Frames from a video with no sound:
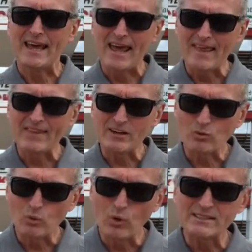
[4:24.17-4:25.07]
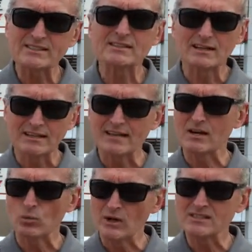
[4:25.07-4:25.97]
And then what's
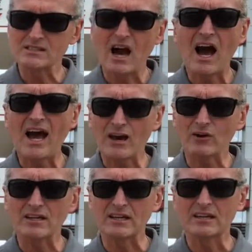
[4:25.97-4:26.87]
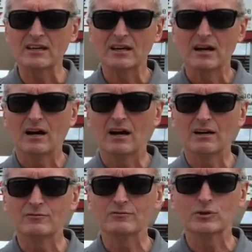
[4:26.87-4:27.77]
the hierarchy
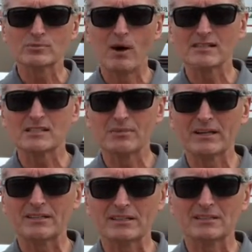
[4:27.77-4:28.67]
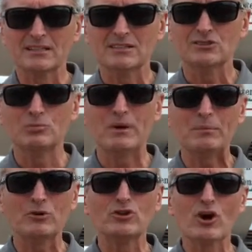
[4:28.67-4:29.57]
of responsibility? Do
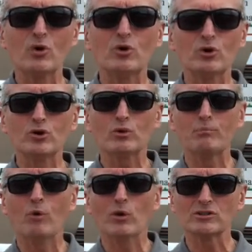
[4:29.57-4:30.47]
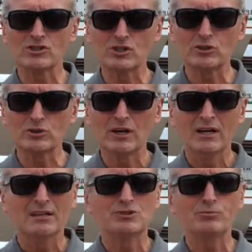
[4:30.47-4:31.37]
people know who to report to?
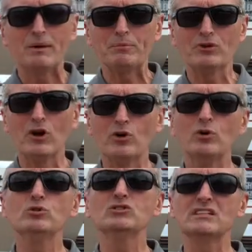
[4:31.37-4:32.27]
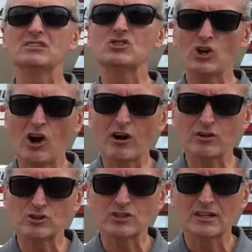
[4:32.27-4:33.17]
Do people know who's in
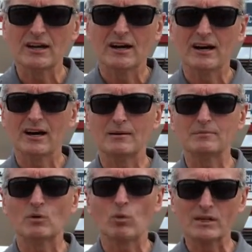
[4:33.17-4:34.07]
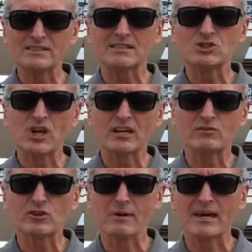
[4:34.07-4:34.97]
charge? What's the chain
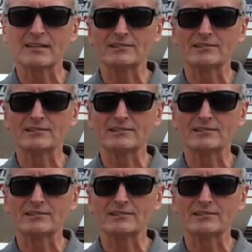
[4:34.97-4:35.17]
of command?